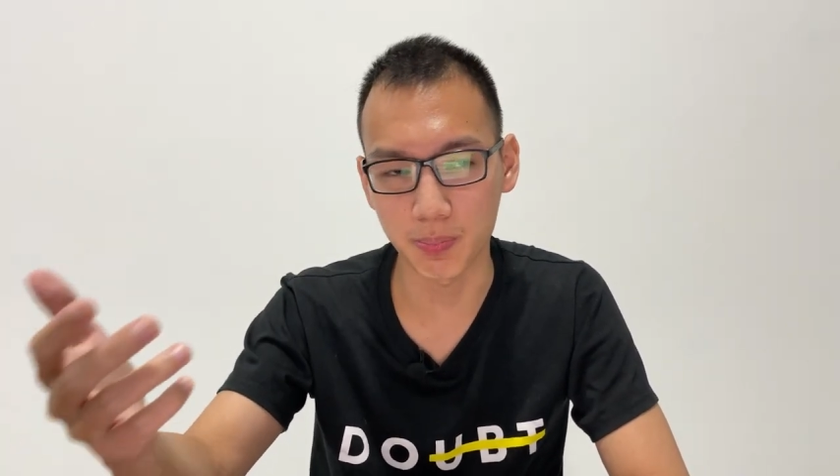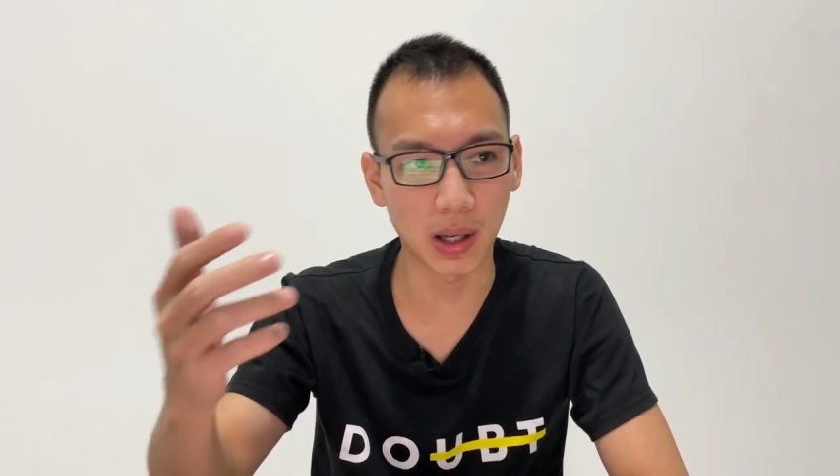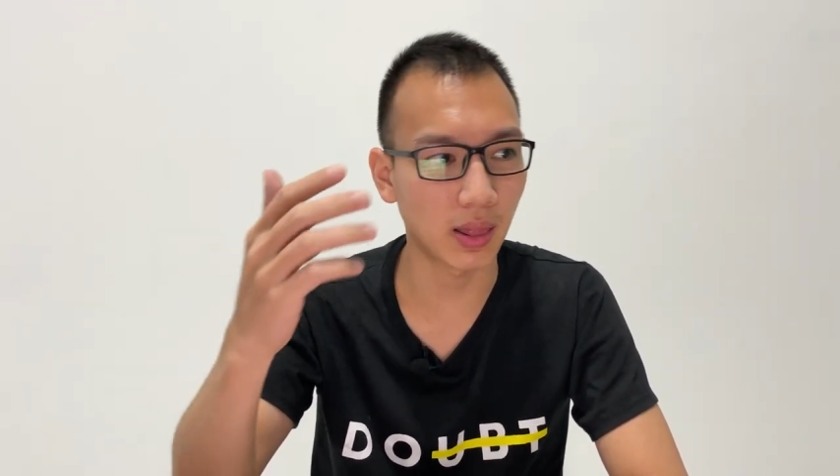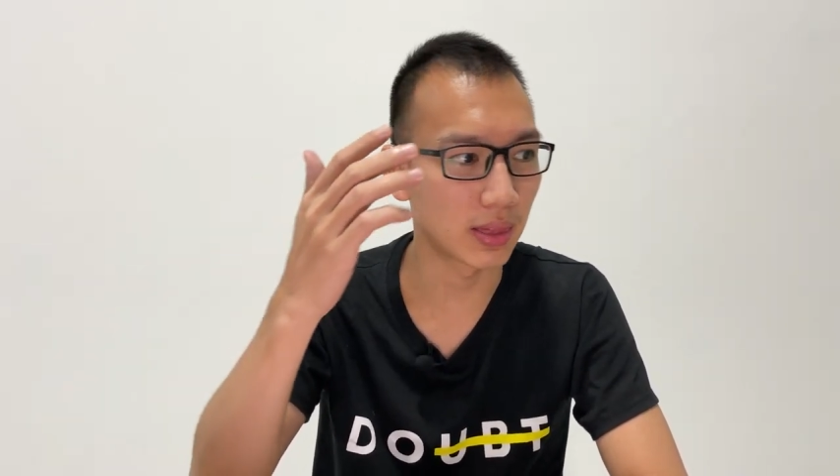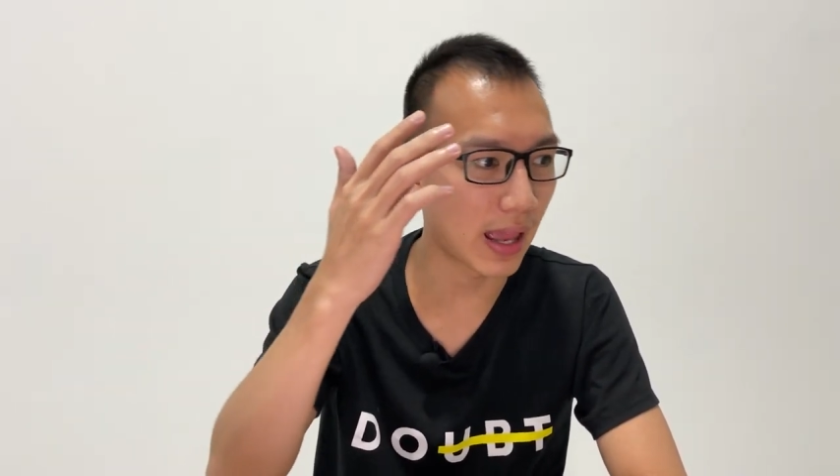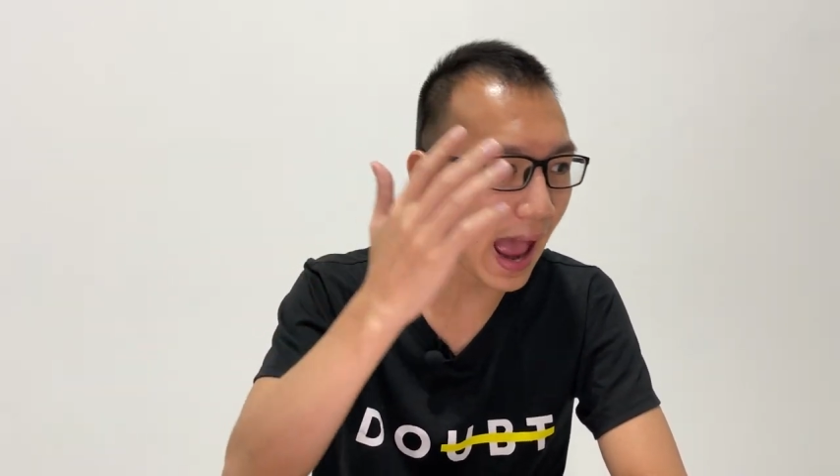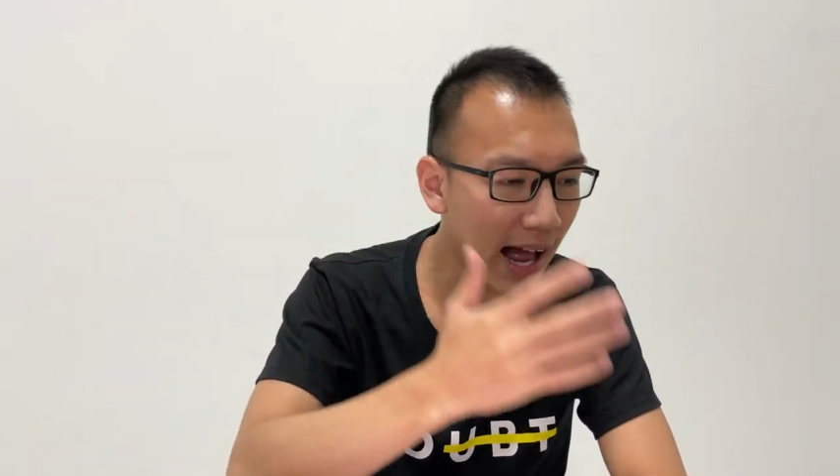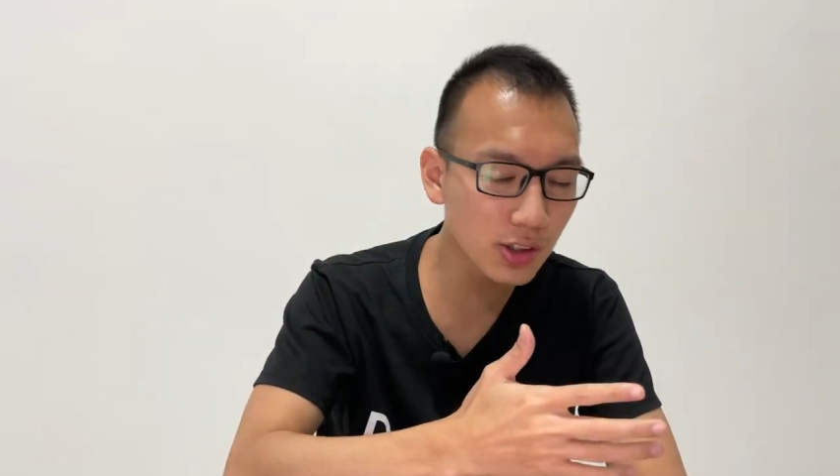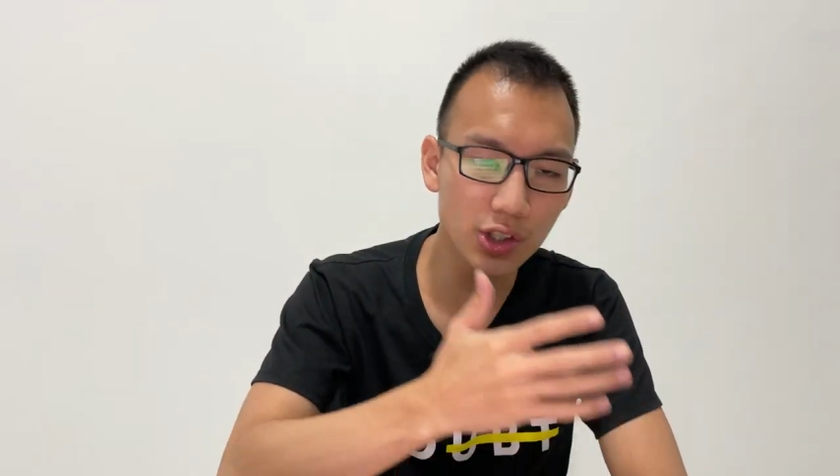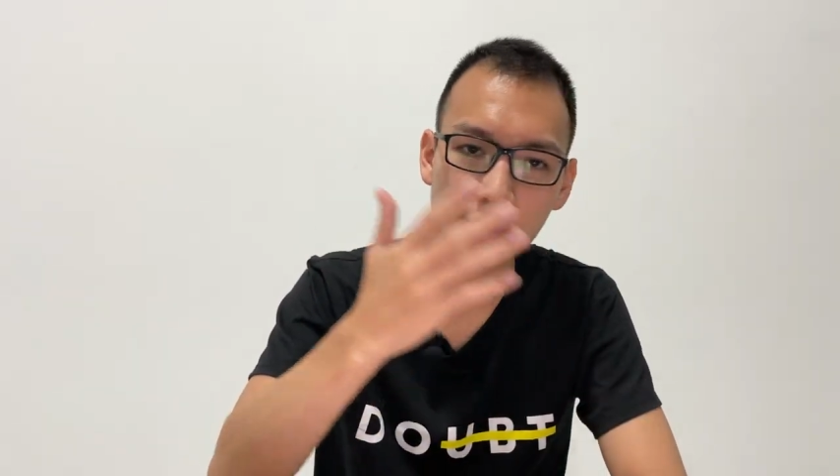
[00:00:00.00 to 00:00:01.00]
but the
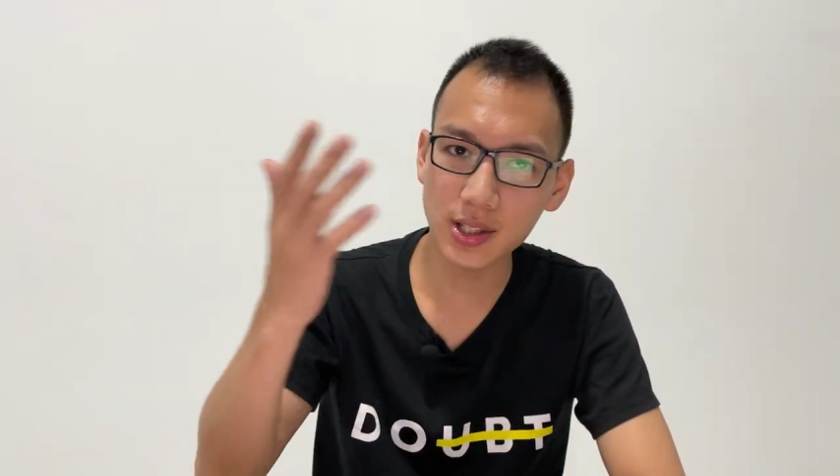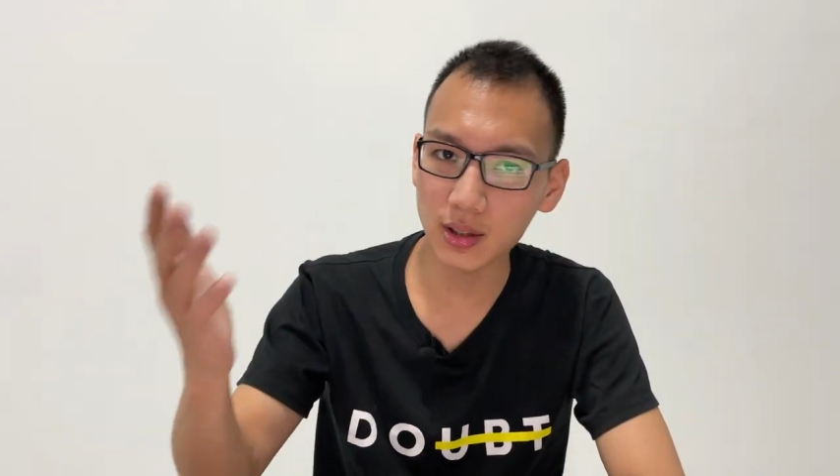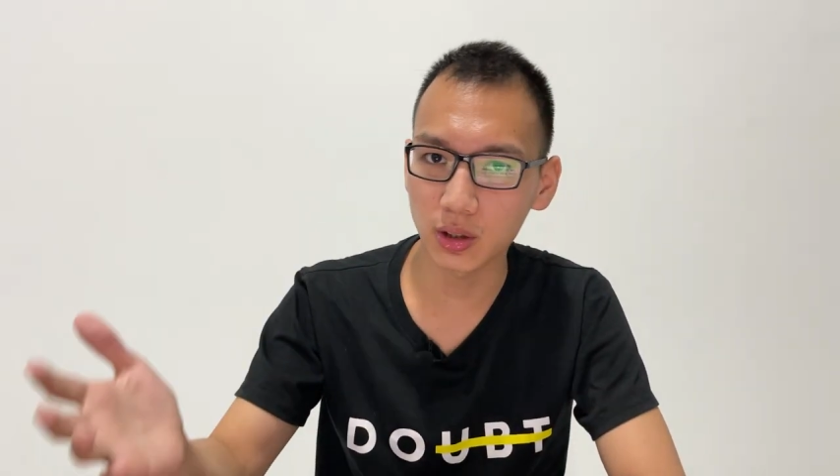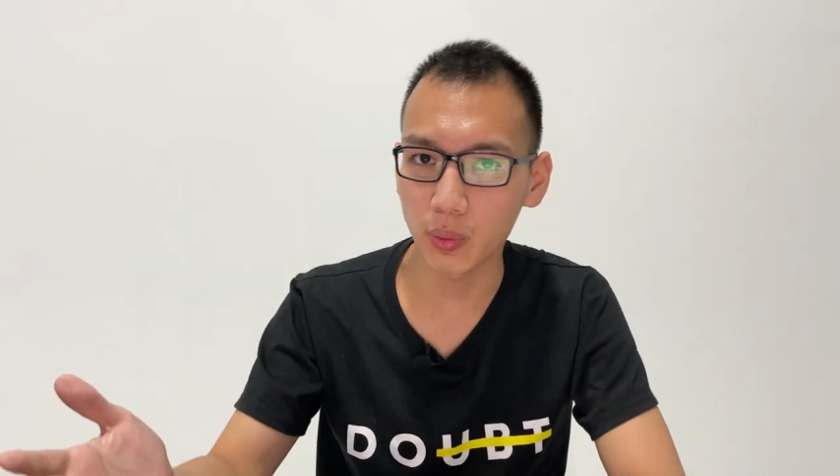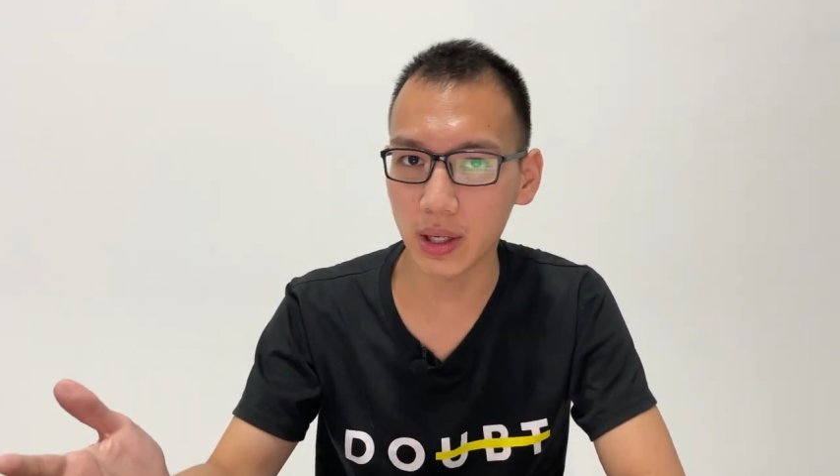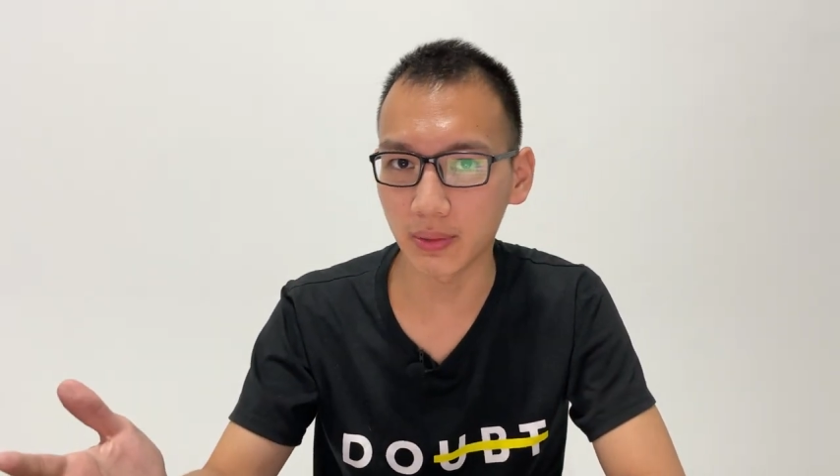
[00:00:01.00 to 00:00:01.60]
actions that they're doing